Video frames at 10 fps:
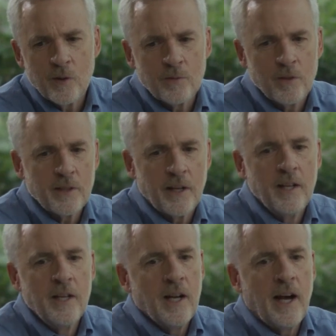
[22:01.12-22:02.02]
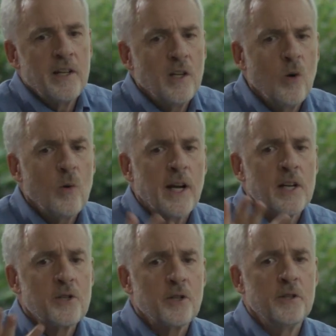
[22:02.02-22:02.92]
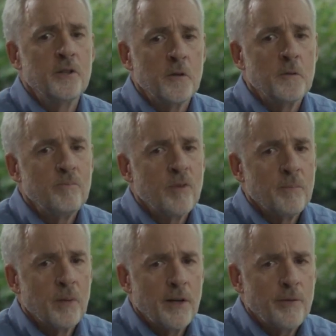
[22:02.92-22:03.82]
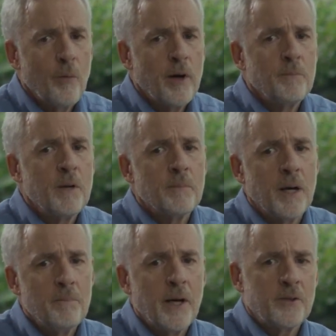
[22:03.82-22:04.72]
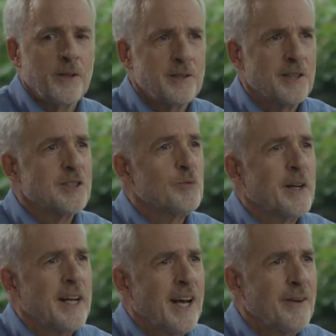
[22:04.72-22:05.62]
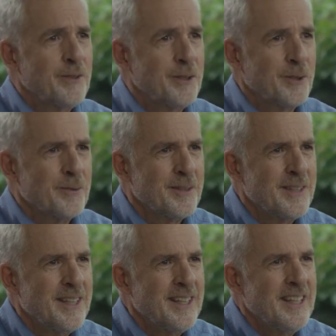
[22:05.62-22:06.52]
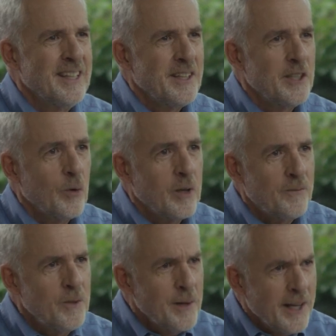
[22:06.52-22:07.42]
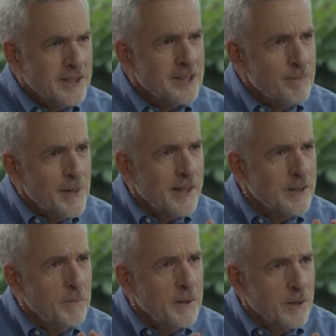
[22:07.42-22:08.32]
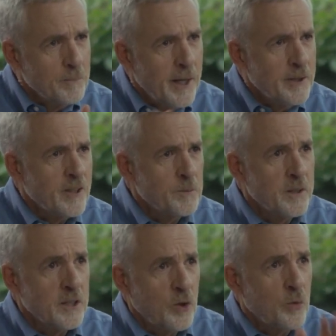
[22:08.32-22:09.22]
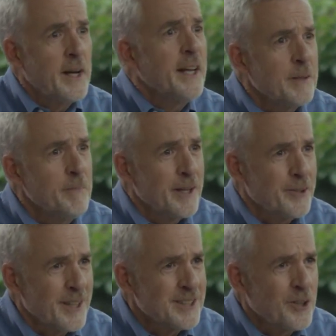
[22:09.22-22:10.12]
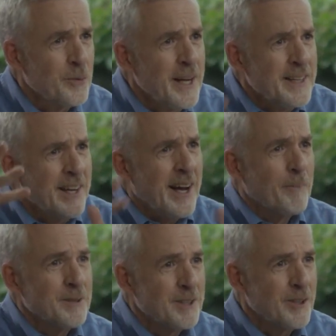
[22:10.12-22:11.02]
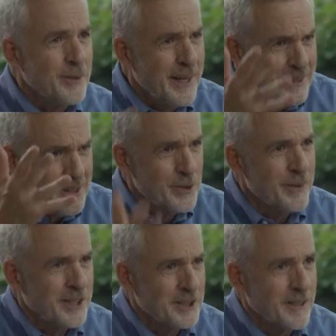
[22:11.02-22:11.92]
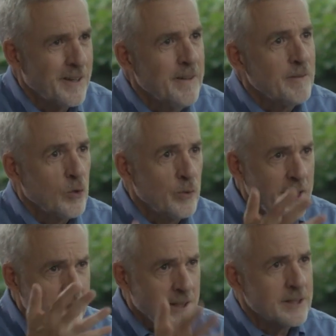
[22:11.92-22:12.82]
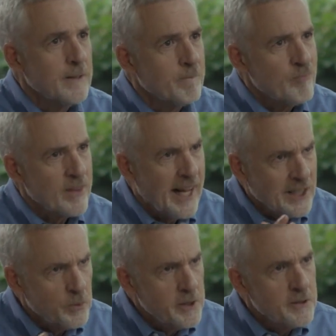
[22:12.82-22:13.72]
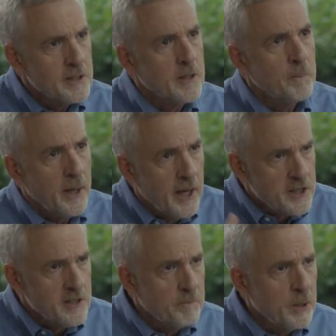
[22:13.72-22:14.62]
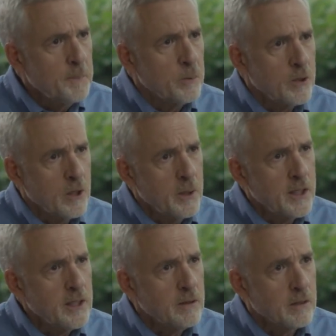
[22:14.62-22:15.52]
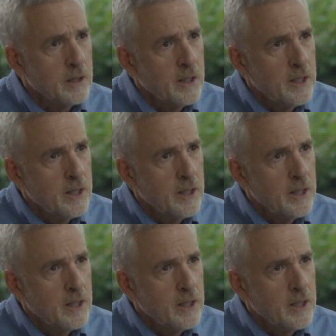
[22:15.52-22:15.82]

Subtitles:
and over again. I know what I should do, but if I want to meet my metrics, this is what I have to do. If you ask them not to meet their metrics, but to create the metrics, create the option, create the direction, create this, that's where you see the passion of people coming out.